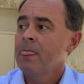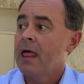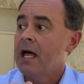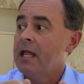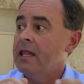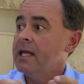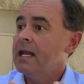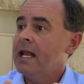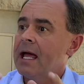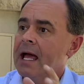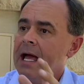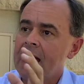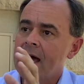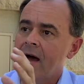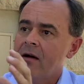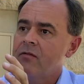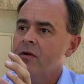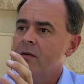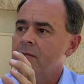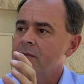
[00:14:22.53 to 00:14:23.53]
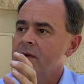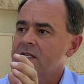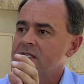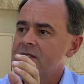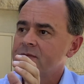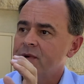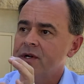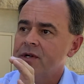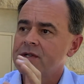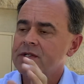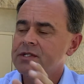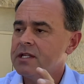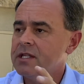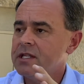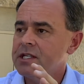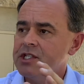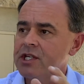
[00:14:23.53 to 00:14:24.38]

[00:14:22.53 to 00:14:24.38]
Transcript: and then have them exposed to the